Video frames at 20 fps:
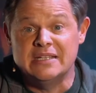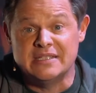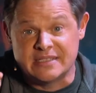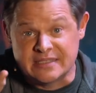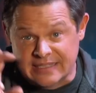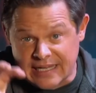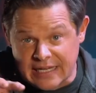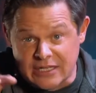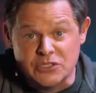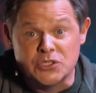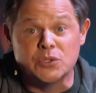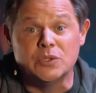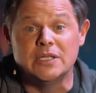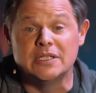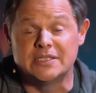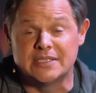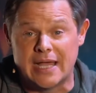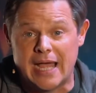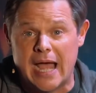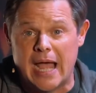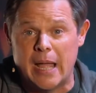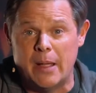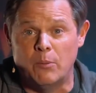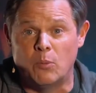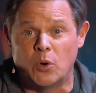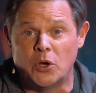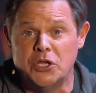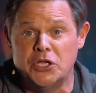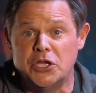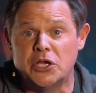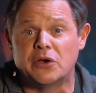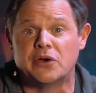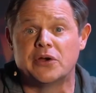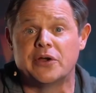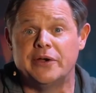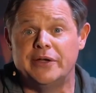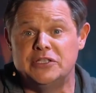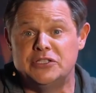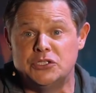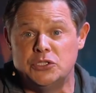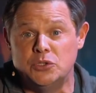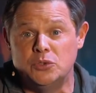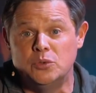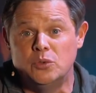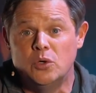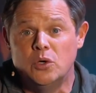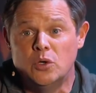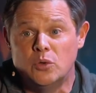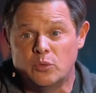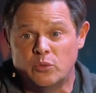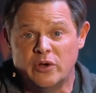schedule a time where you're going to